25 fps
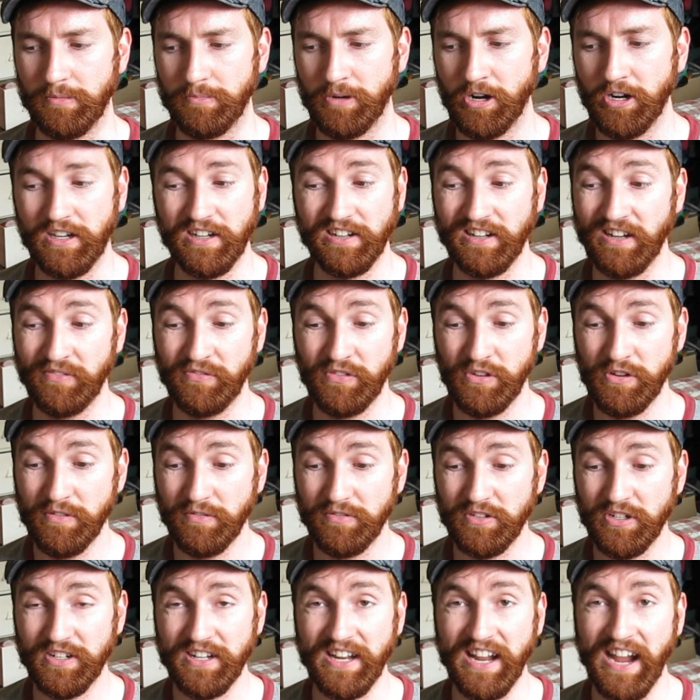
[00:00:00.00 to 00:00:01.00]
market. If you have
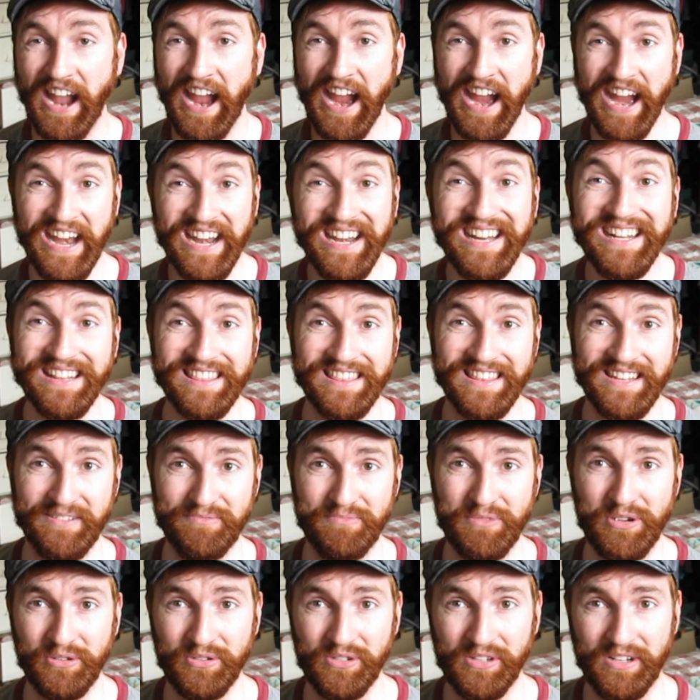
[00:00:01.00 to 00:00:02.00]
done anything
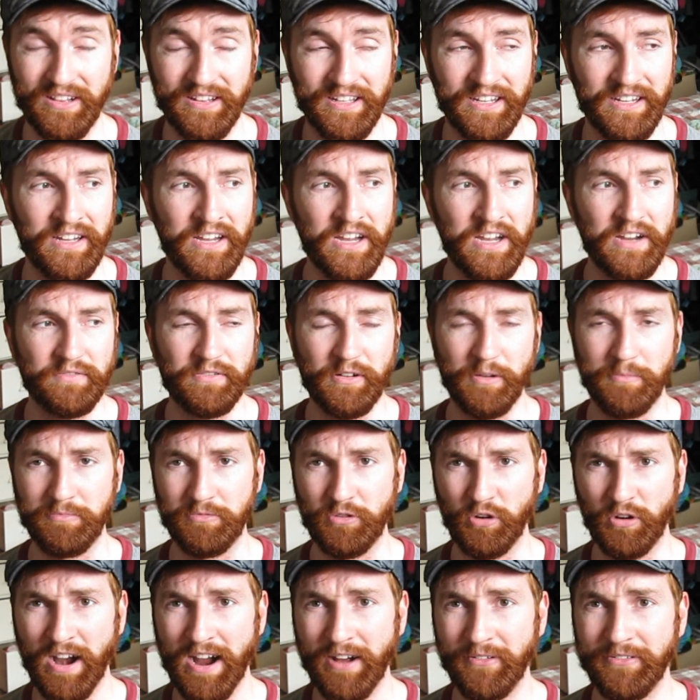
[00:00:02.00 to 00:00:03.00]
musically from
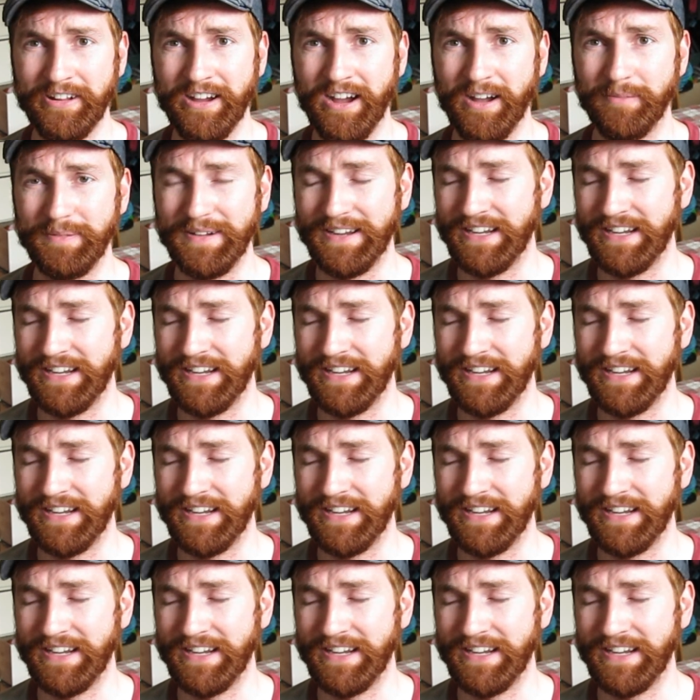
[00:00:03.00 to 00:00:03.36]
ground up,